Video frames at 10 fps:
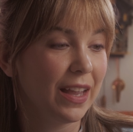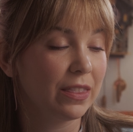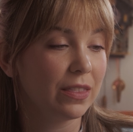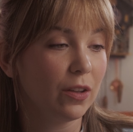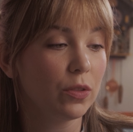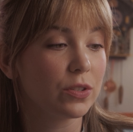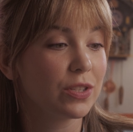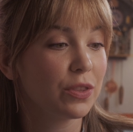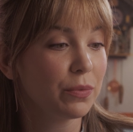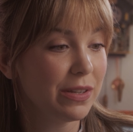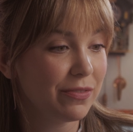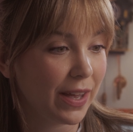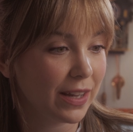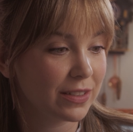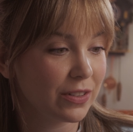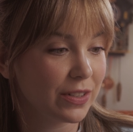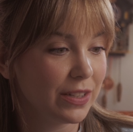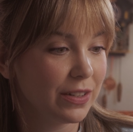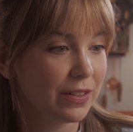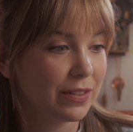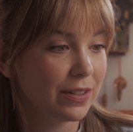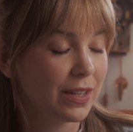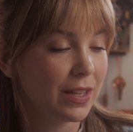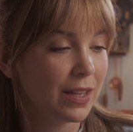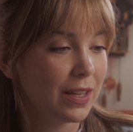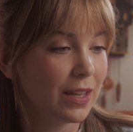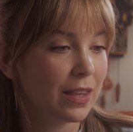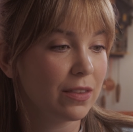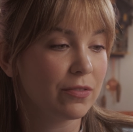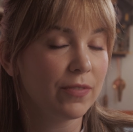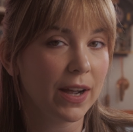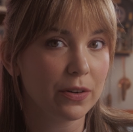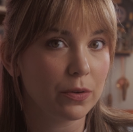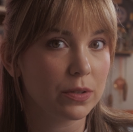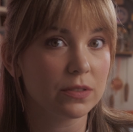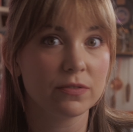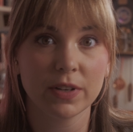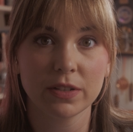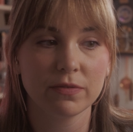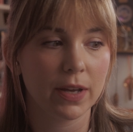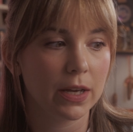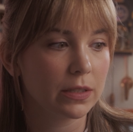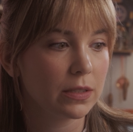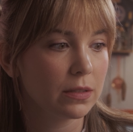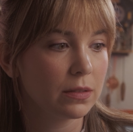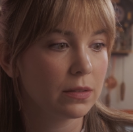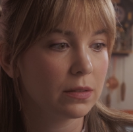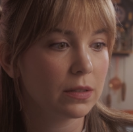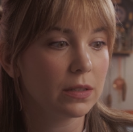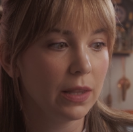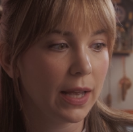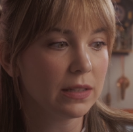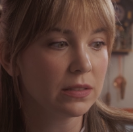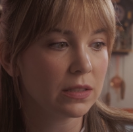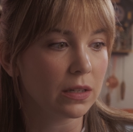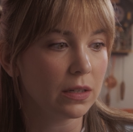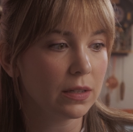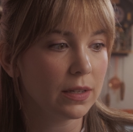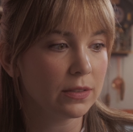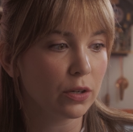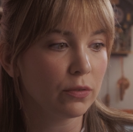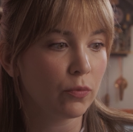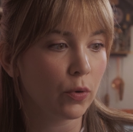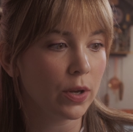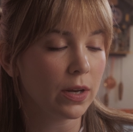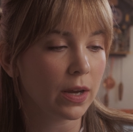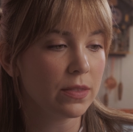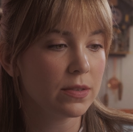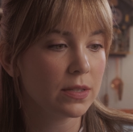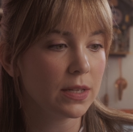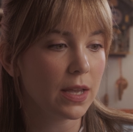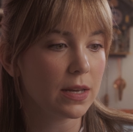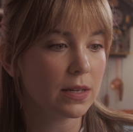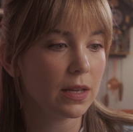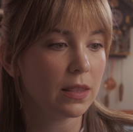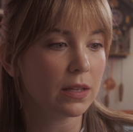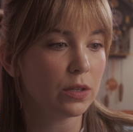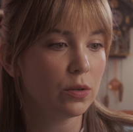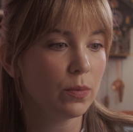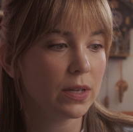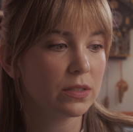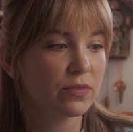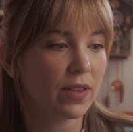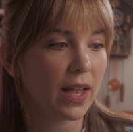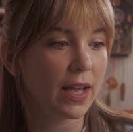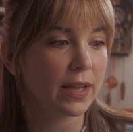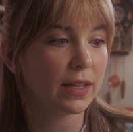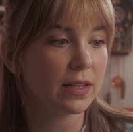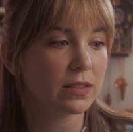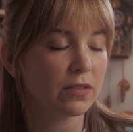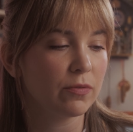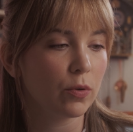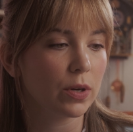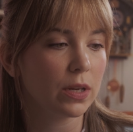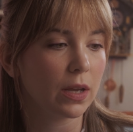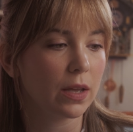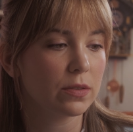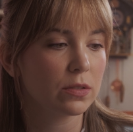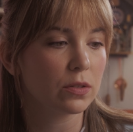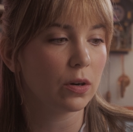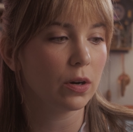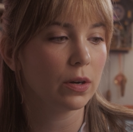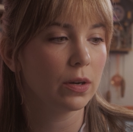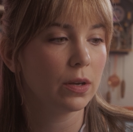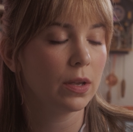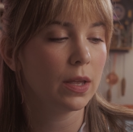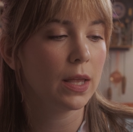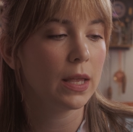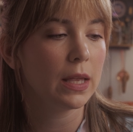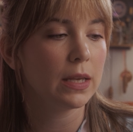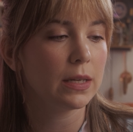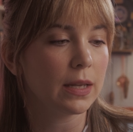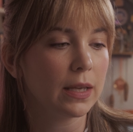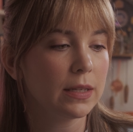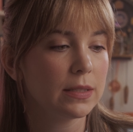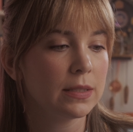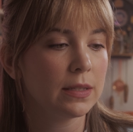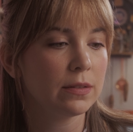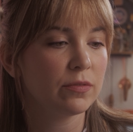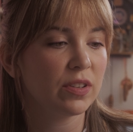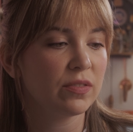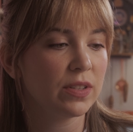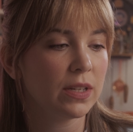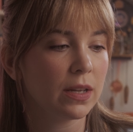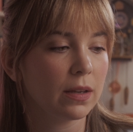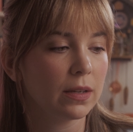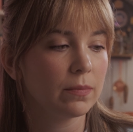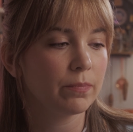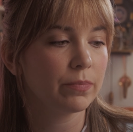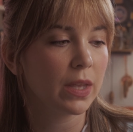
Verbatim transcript: And oh, there's three facts on here. And the final is a fun fact. Alaska is our 49th state, and the U.S. flag gets a 49th star. 1959.